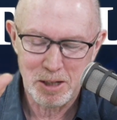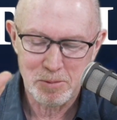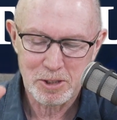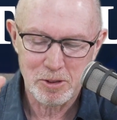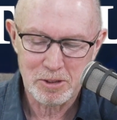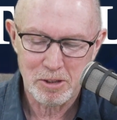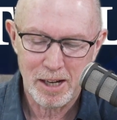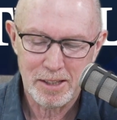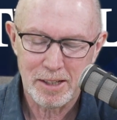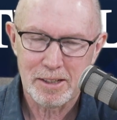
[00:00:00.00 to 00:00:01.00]
It was good to,
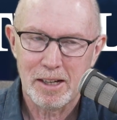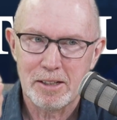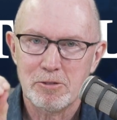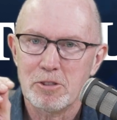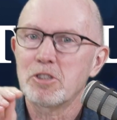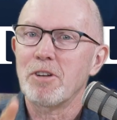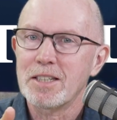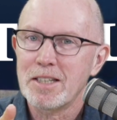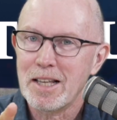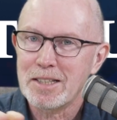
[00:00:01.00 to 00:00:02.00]
I think,
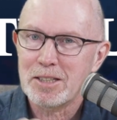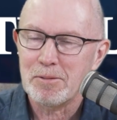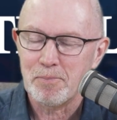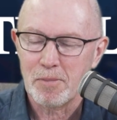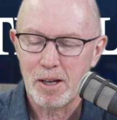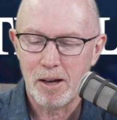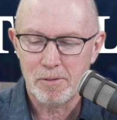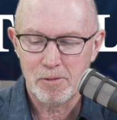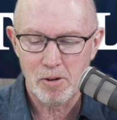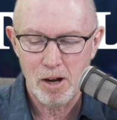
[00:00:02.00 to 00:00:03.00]
stress test them
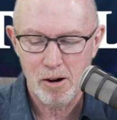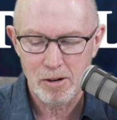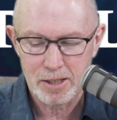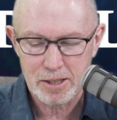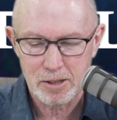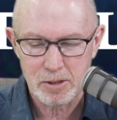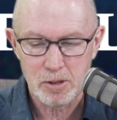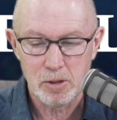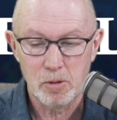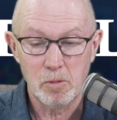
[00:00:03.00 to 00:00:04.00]
for our
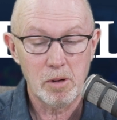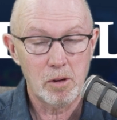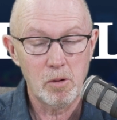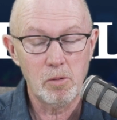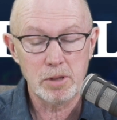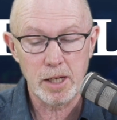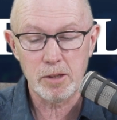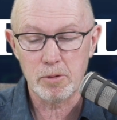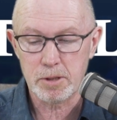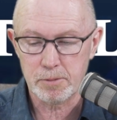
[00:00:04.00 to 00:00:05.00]
listeners who
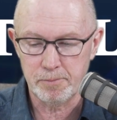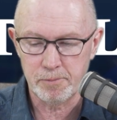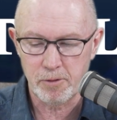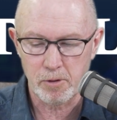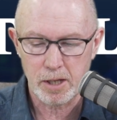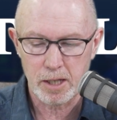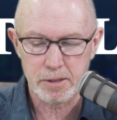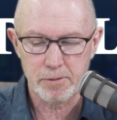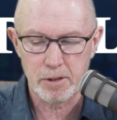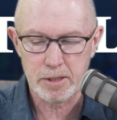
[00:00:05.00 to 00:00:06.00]
take those
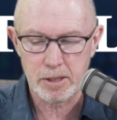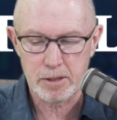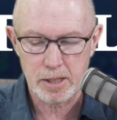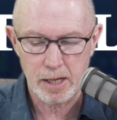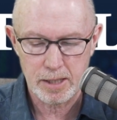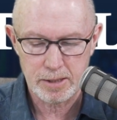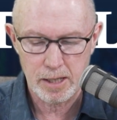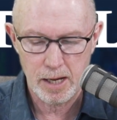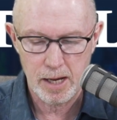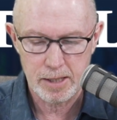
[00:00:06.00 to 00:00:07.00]
forecasts very seriously as
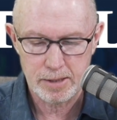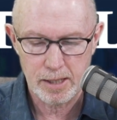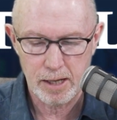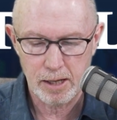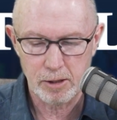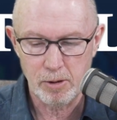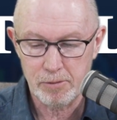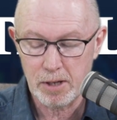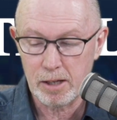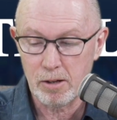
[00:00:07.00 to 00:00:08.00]
you
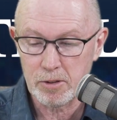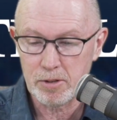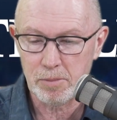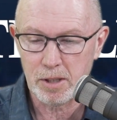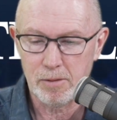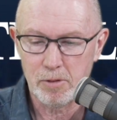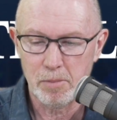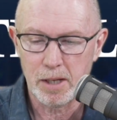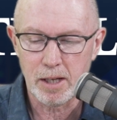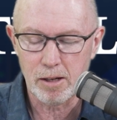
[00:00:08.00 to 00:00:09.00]
have to hang on to something if you're
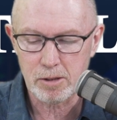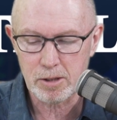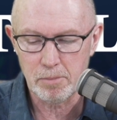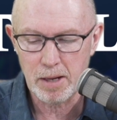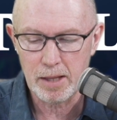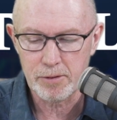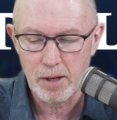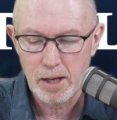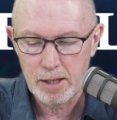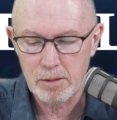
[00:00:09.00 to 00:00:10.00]
making long-term plans
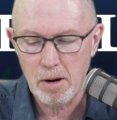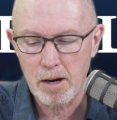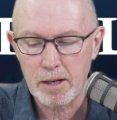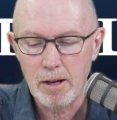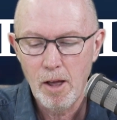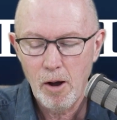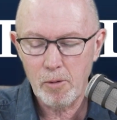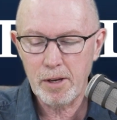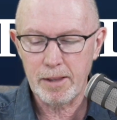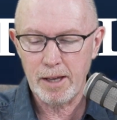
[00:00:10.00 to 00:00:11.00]
in the market.
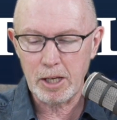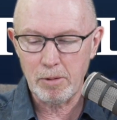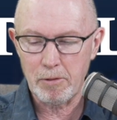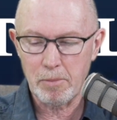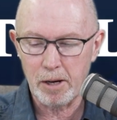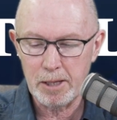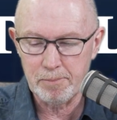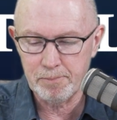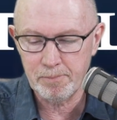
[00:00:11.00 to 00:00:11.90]
Okay, thank you, everybody.